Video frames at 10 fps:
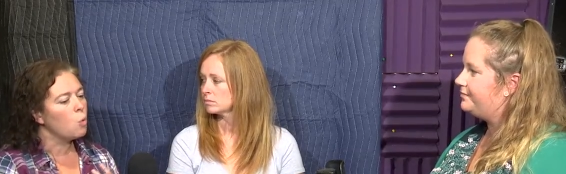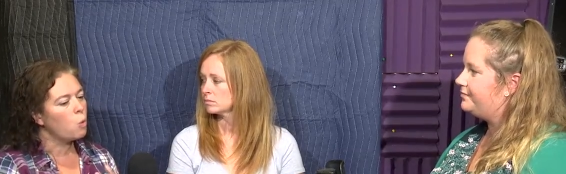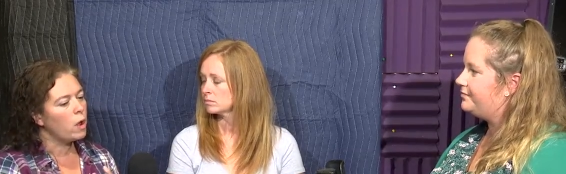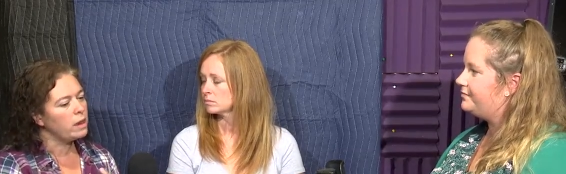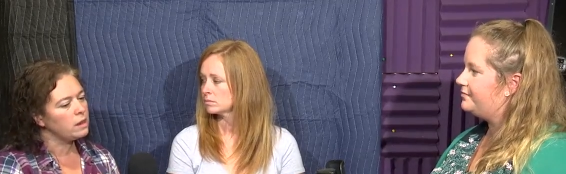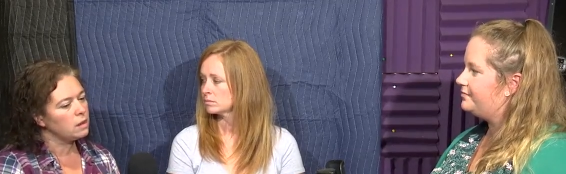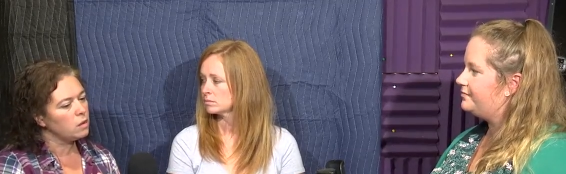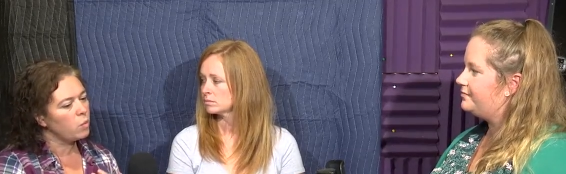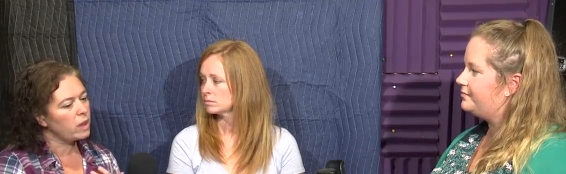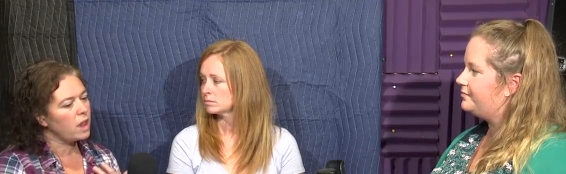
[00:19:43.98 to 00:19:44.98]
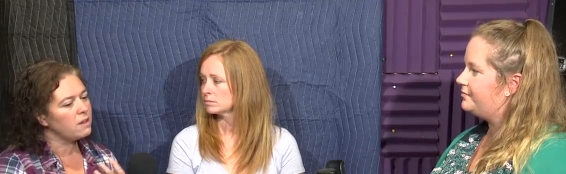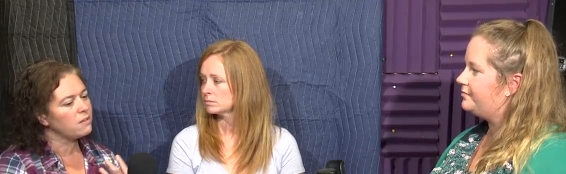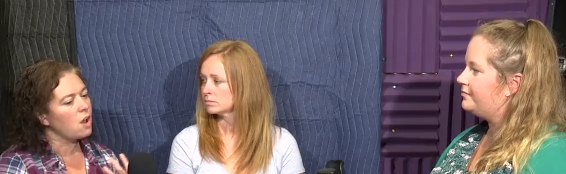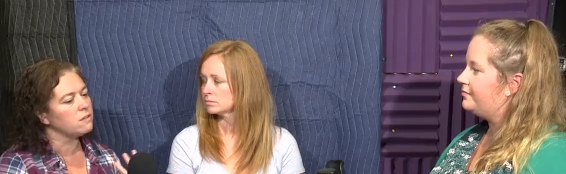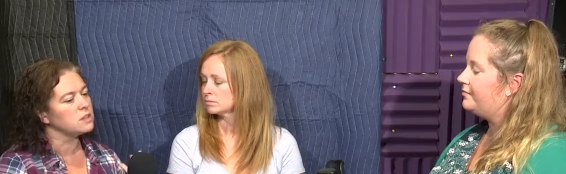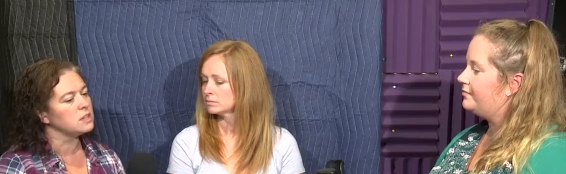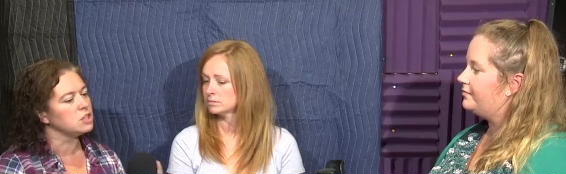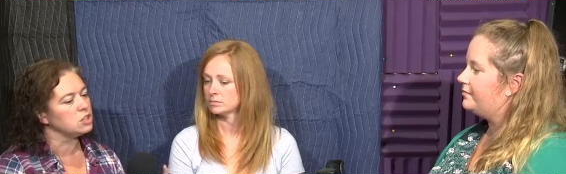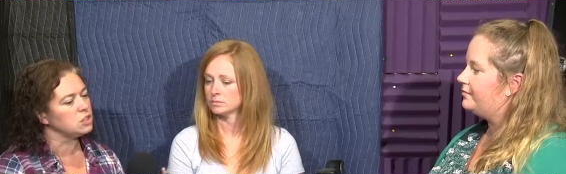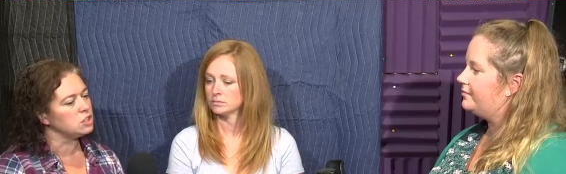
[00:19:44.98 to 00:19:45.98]
Speaker 1: what what kind of
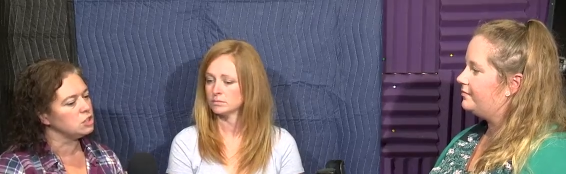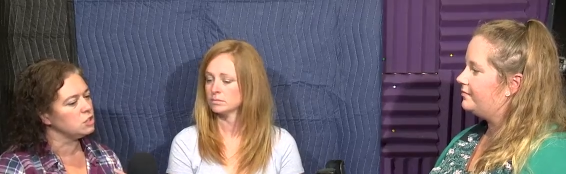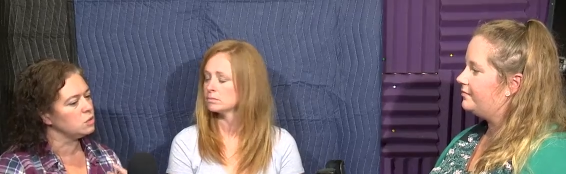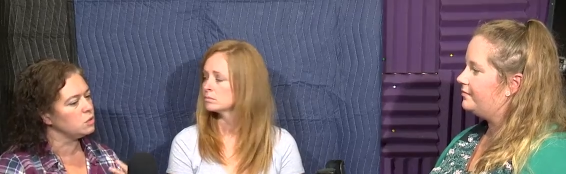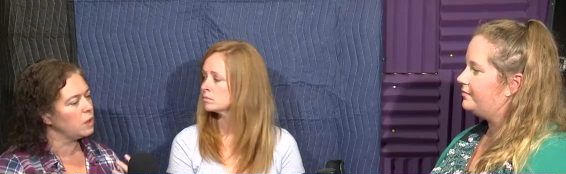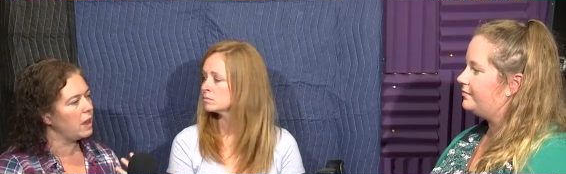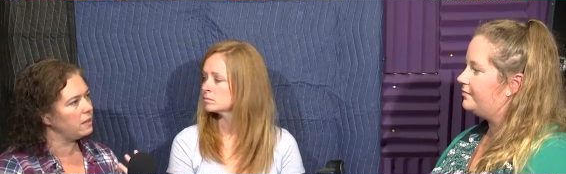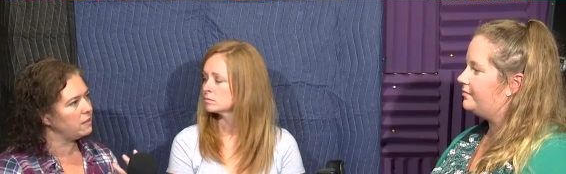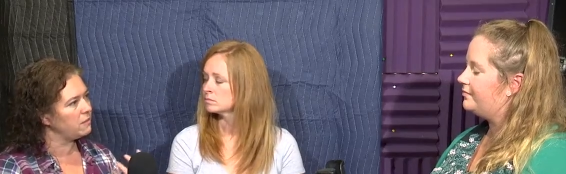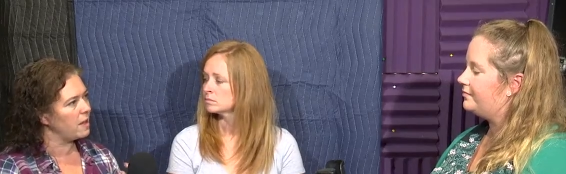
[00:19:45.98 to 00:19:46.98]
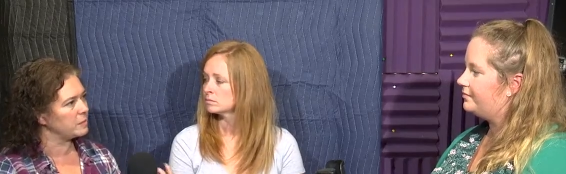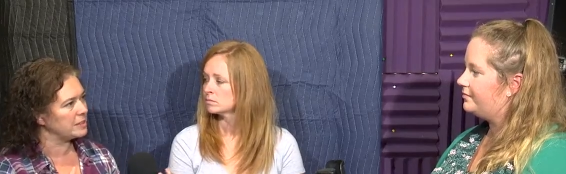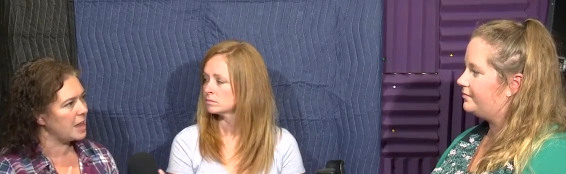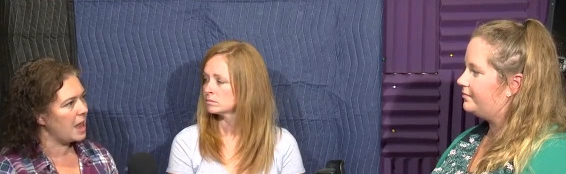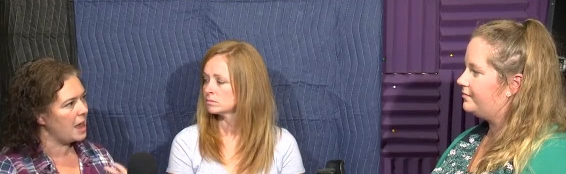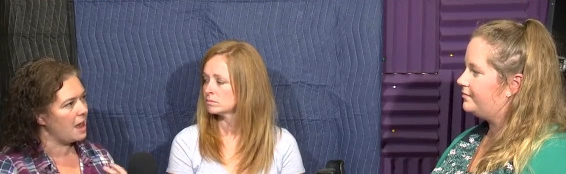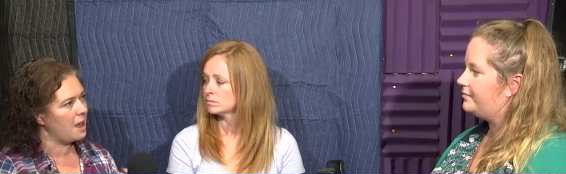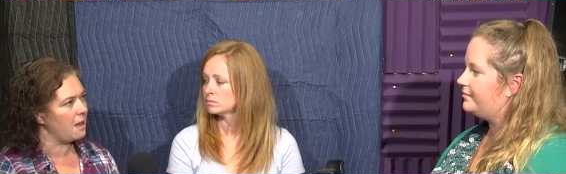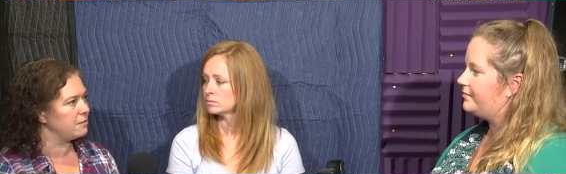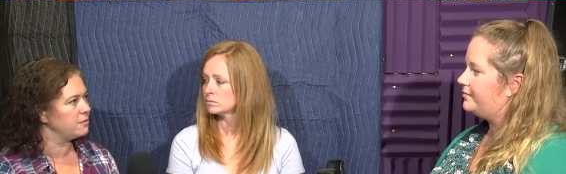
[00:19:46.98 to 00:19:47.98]
conversations do you and the families
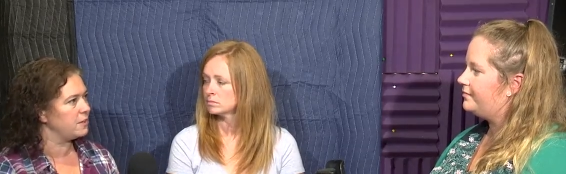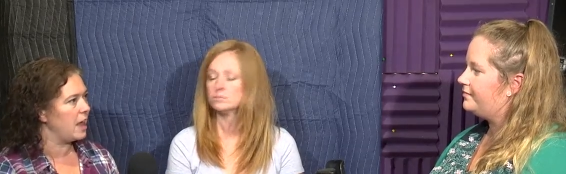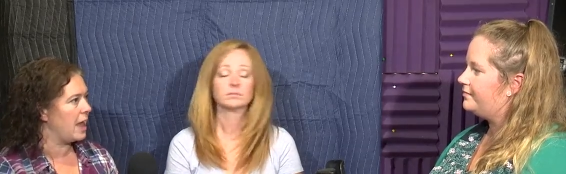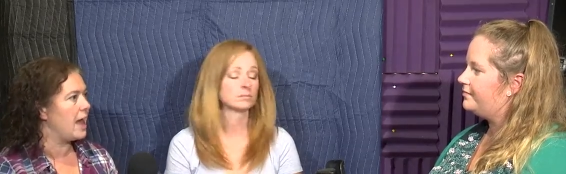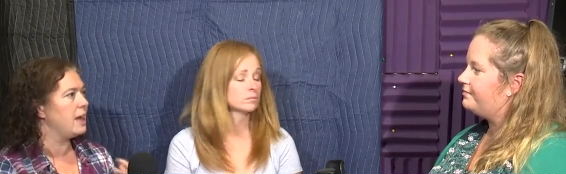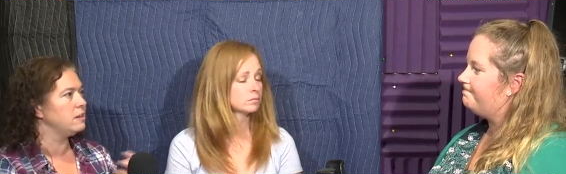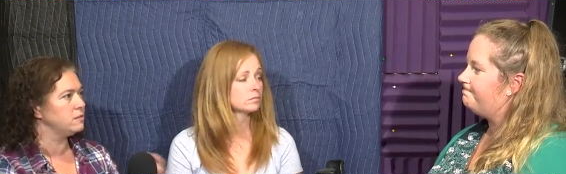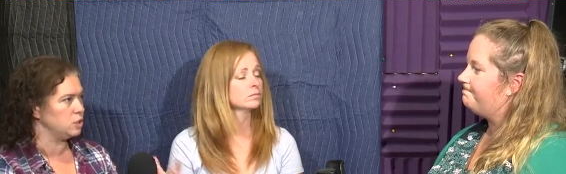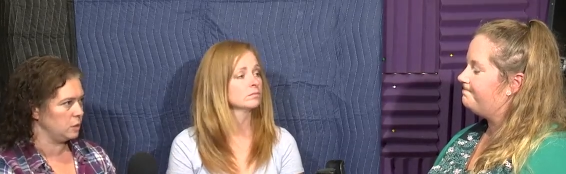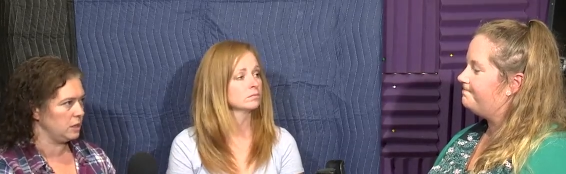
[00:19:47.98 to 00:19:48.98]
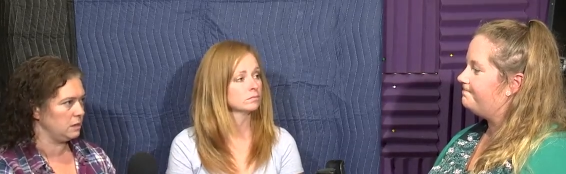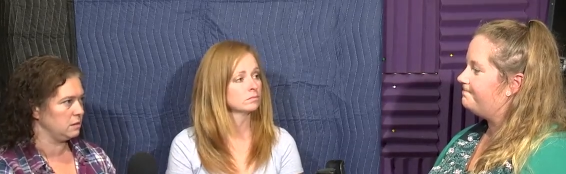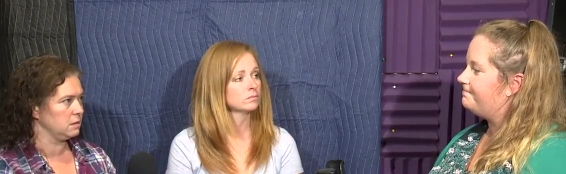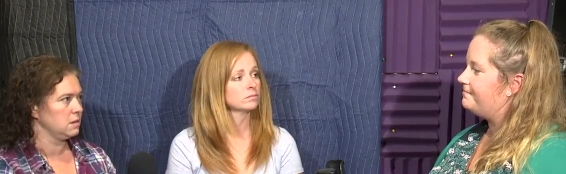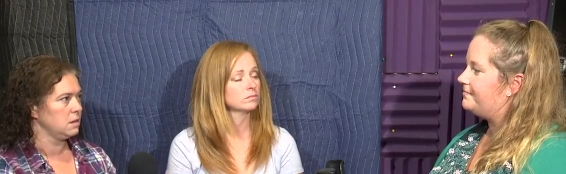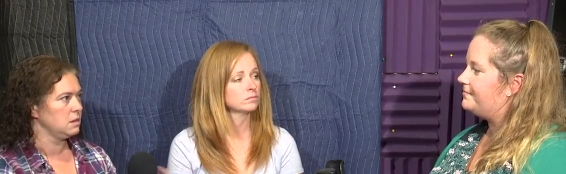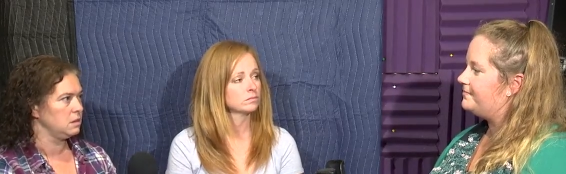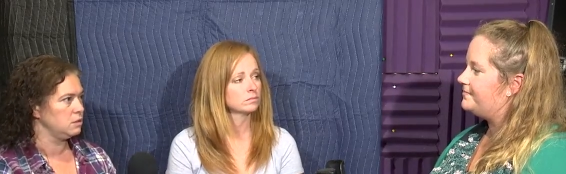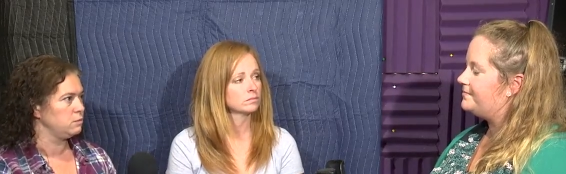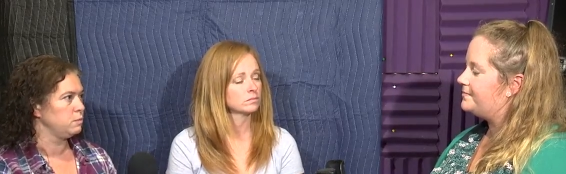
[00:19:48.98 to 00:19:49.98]
have ahead of doing
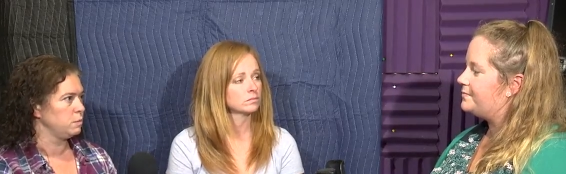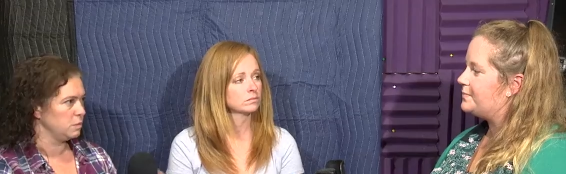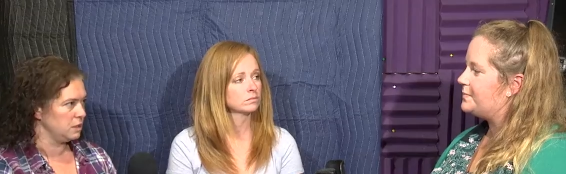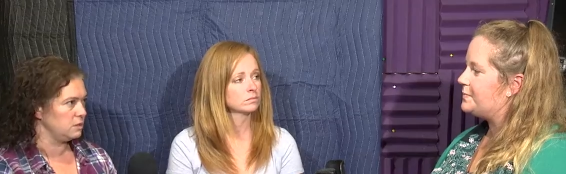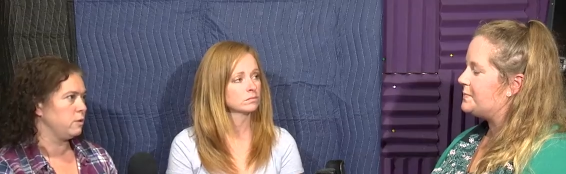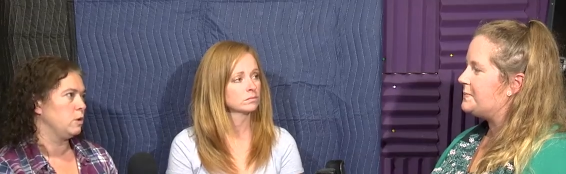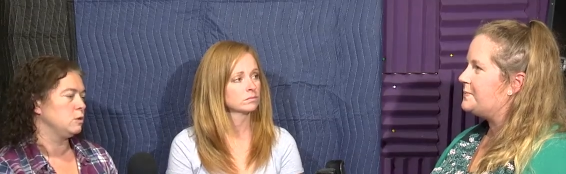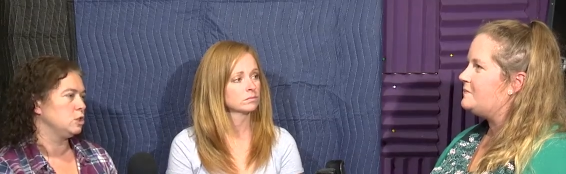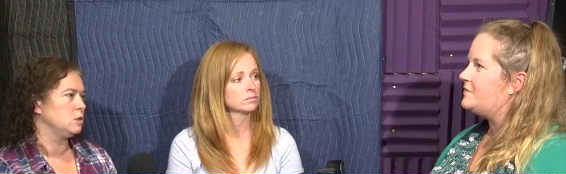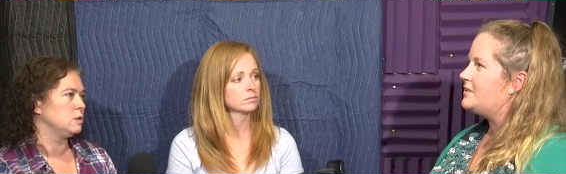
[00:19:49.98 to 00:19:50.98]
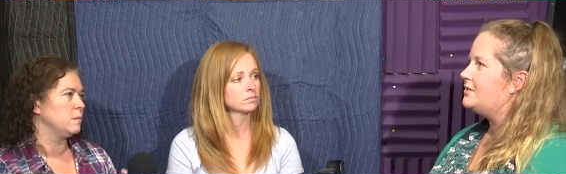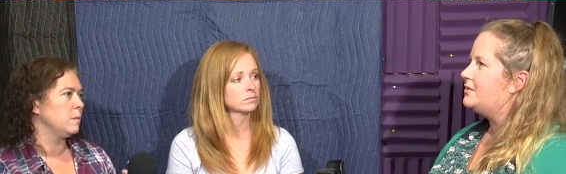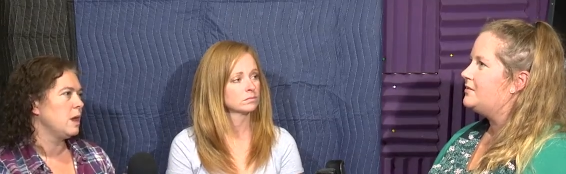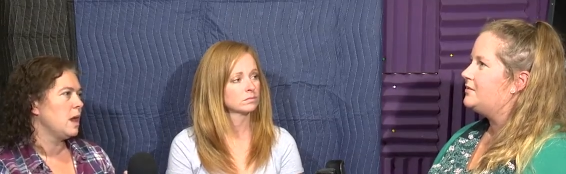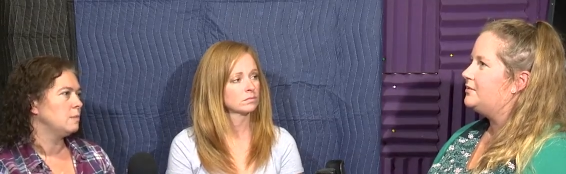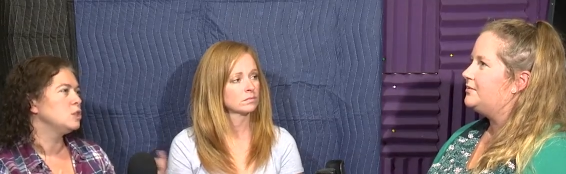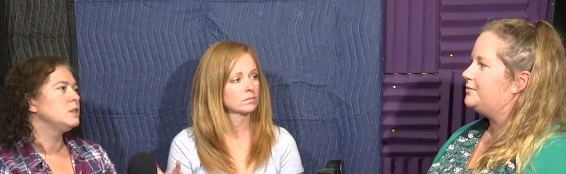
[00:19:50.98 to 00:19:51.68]
these these photo shoots? I'm, I'm just